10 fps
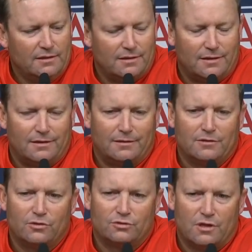uh,
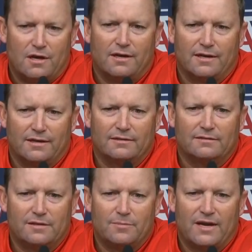Coach Lawn, I got to
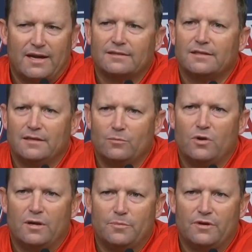tip my hat to him.
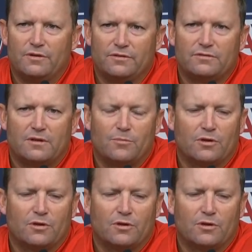Went up there this summer